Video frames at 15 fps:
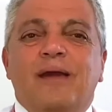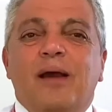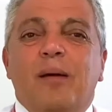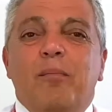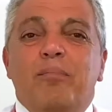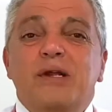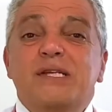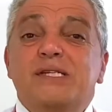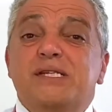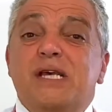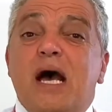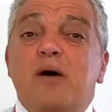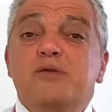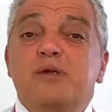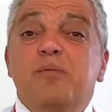Britain's
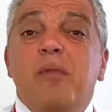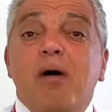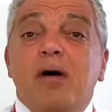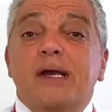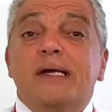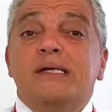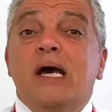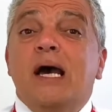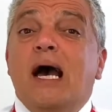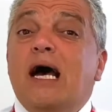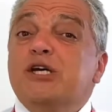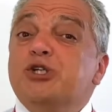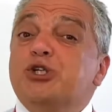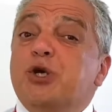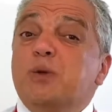housing market has
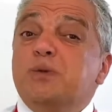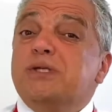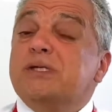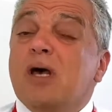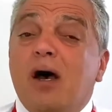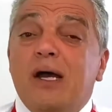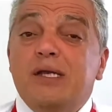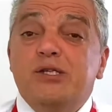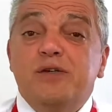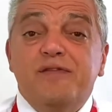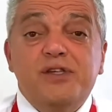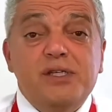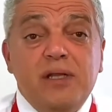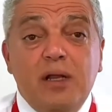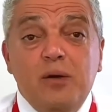shown signs of a
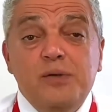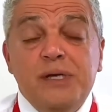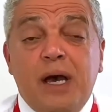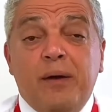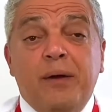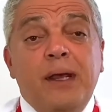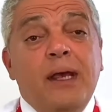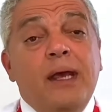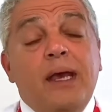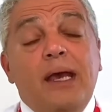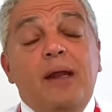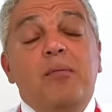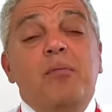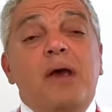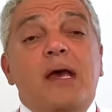slowdown
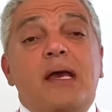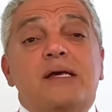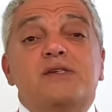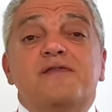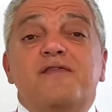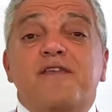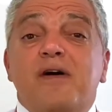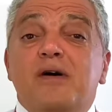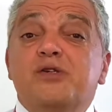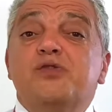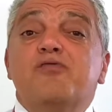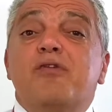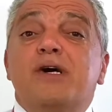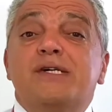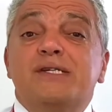in May as
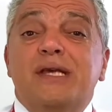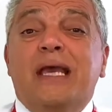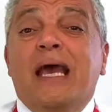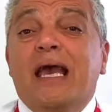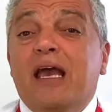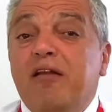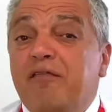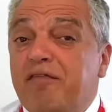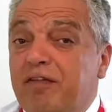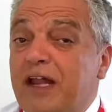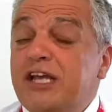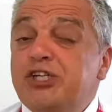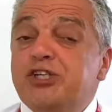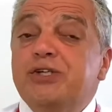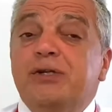fast-rising
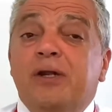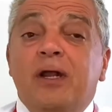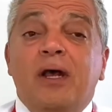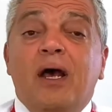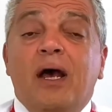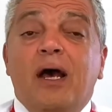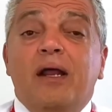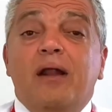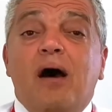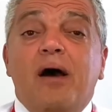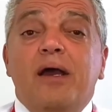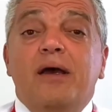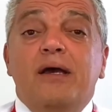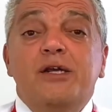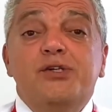inflation and
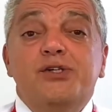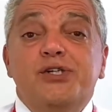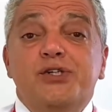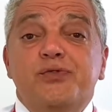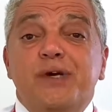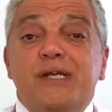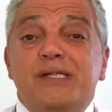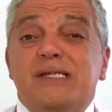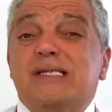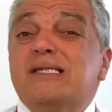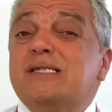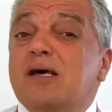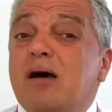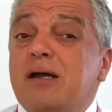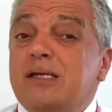higher interest rates
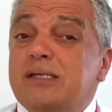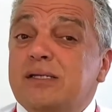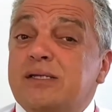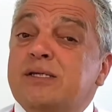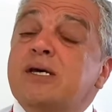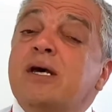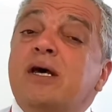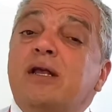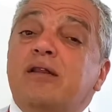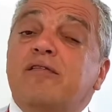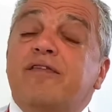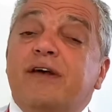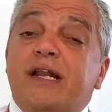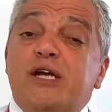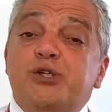tightened the
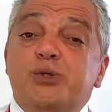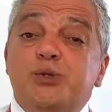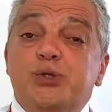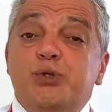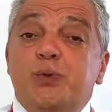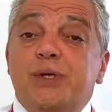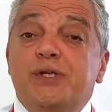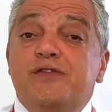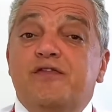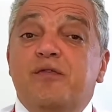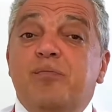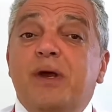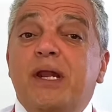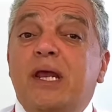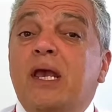financial squeeze for
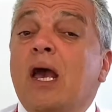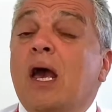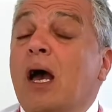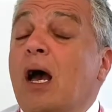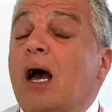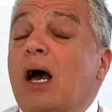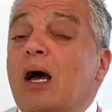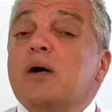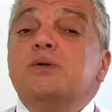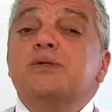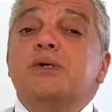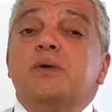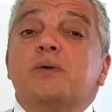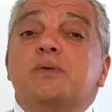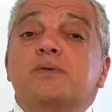many
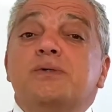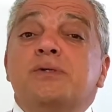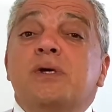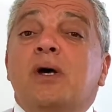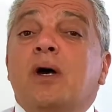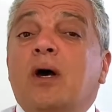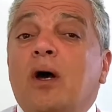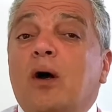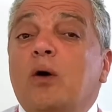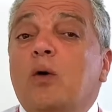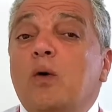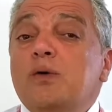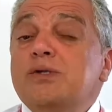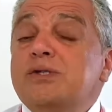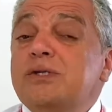households,
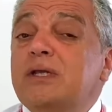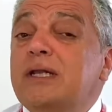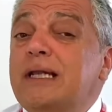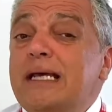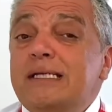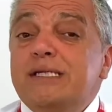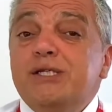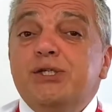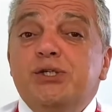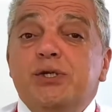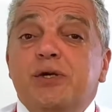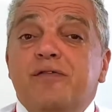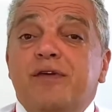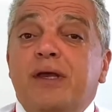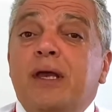according to the latest
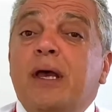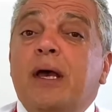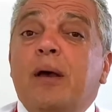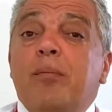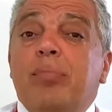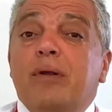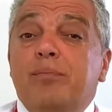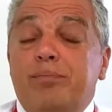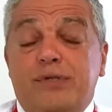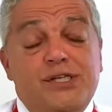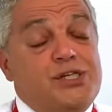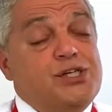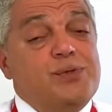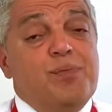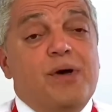survey
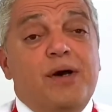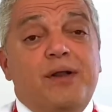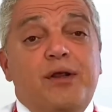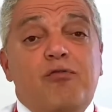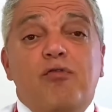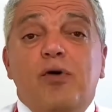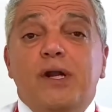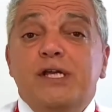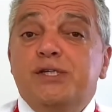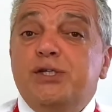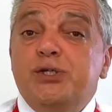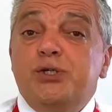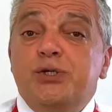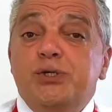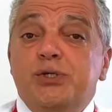published by the Royal
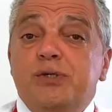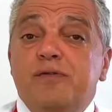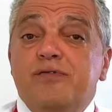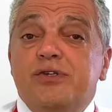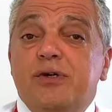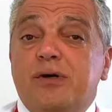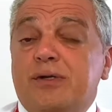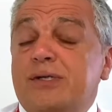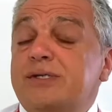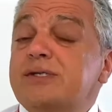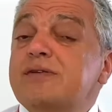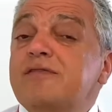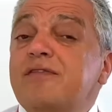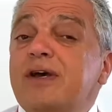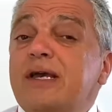Institution of Chartered
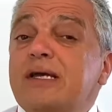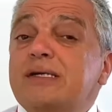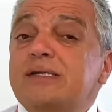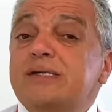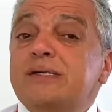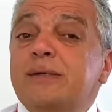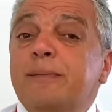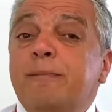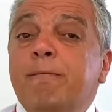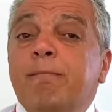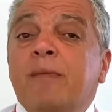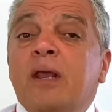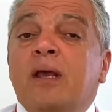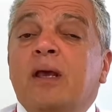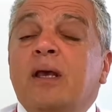Surveyors.
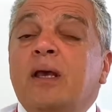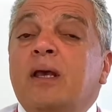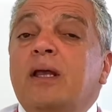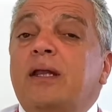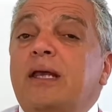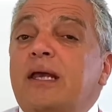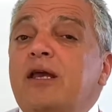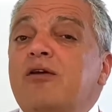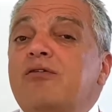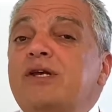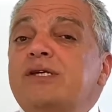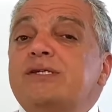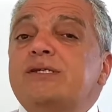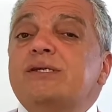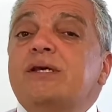The
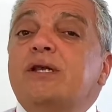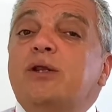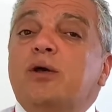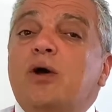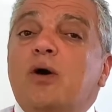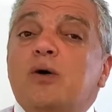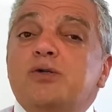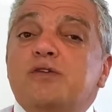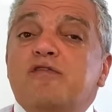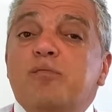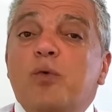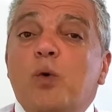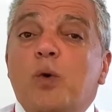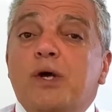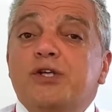increase in the cost of
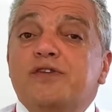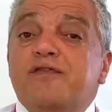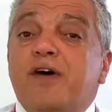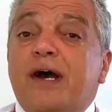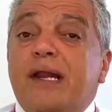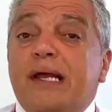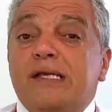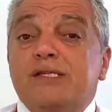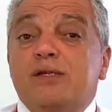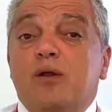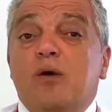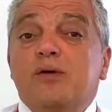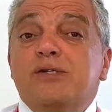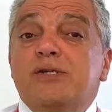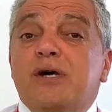mortgage finance,
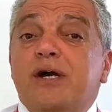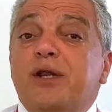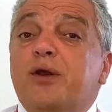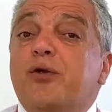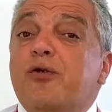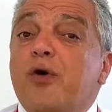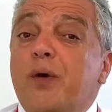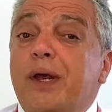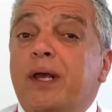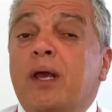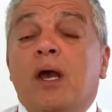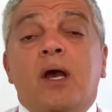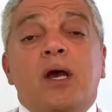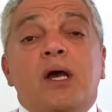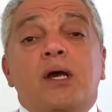alongside growing
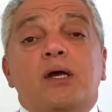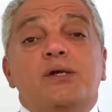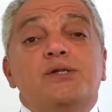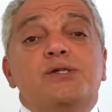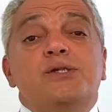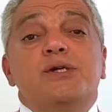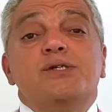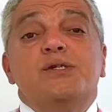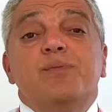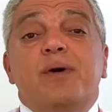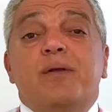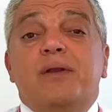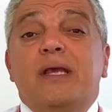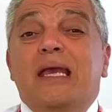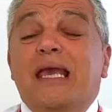concerns
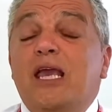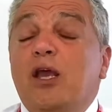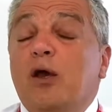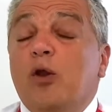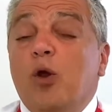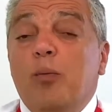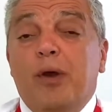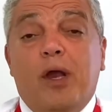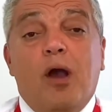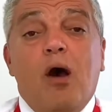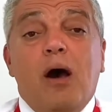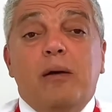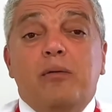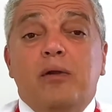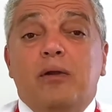about the economic
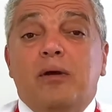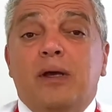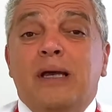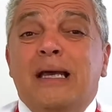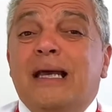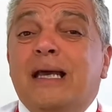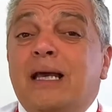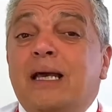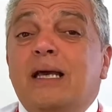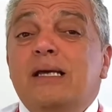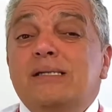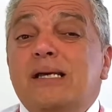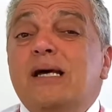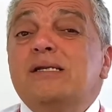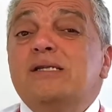outlook,
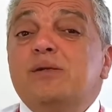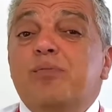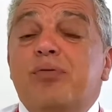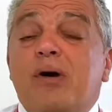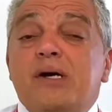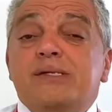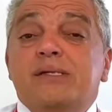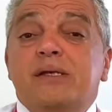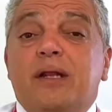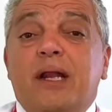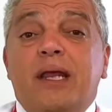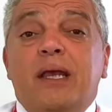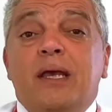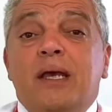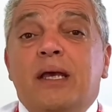is
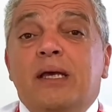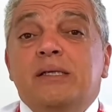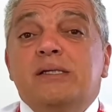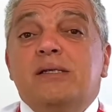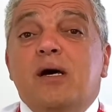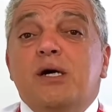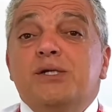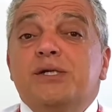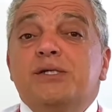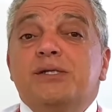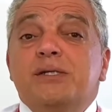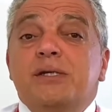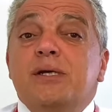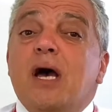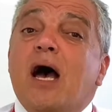unsurprisingly starting to
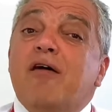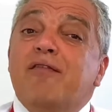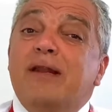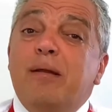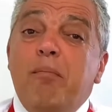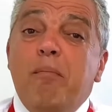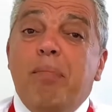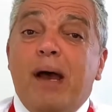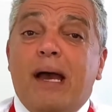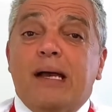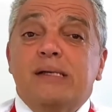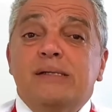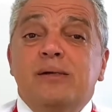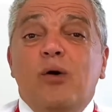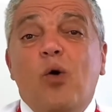have an
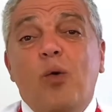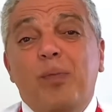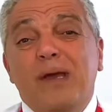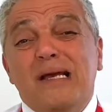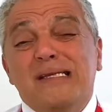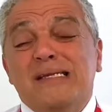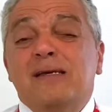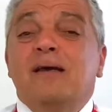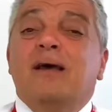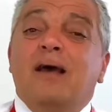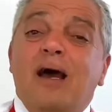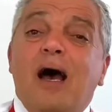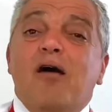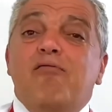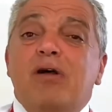impact, albeit
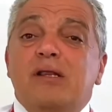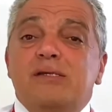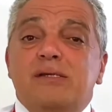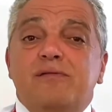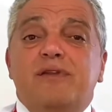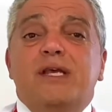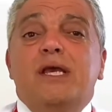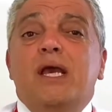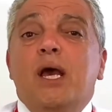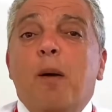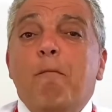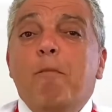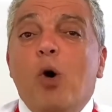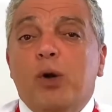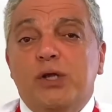a relatively
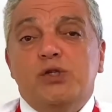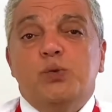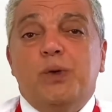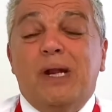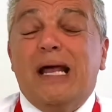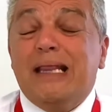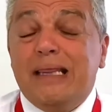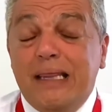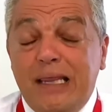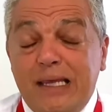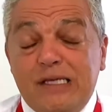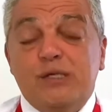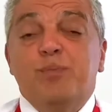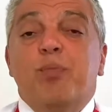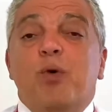modest one at
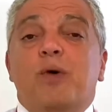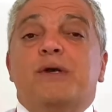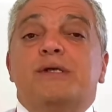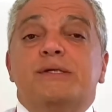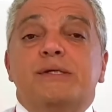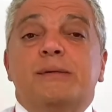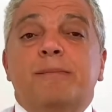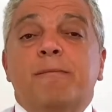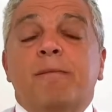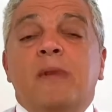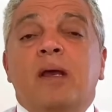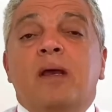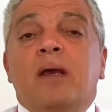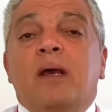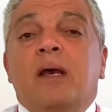this point.
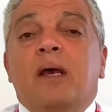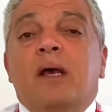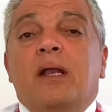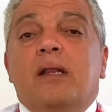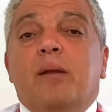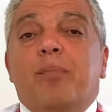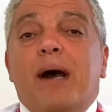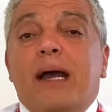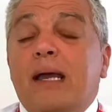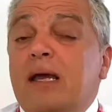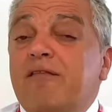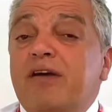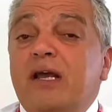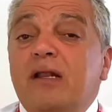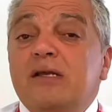The Bank
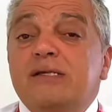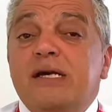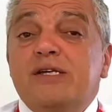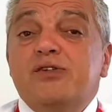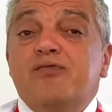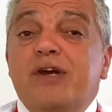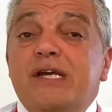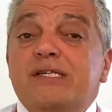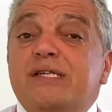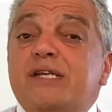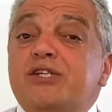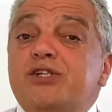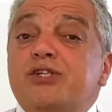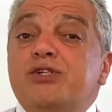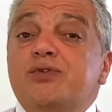of England has raised
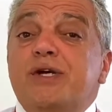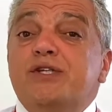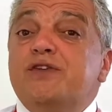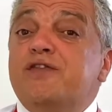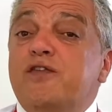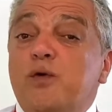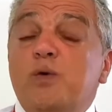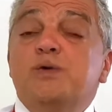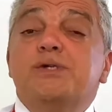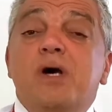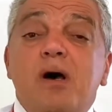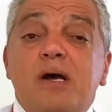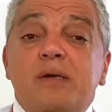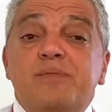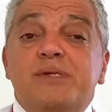interest rates 4
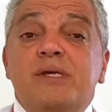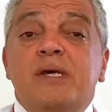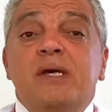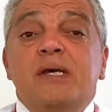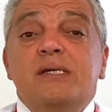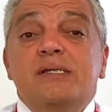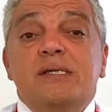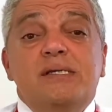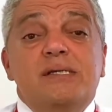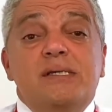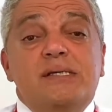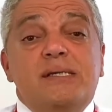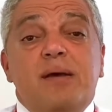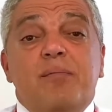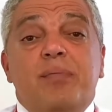times since
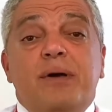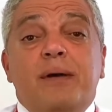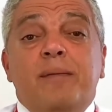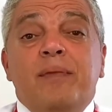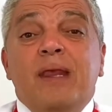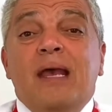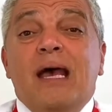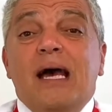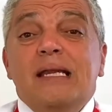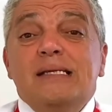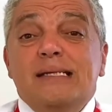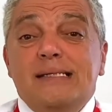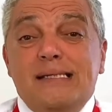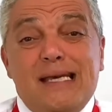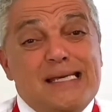December and
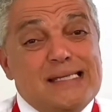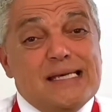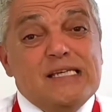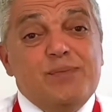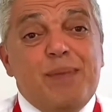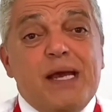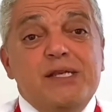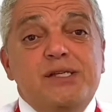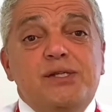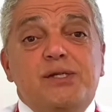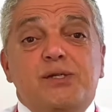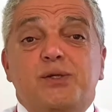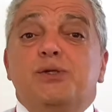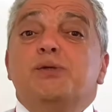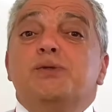it is expected to
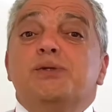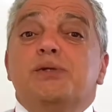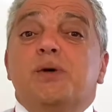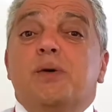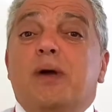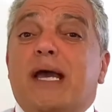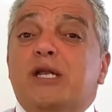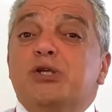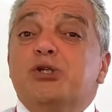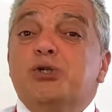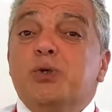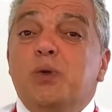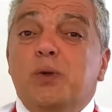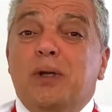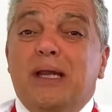do so again
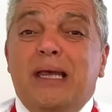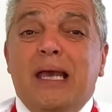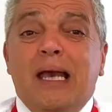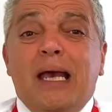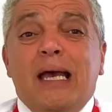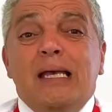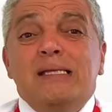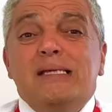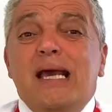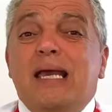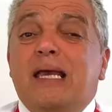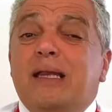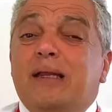shortly, taking the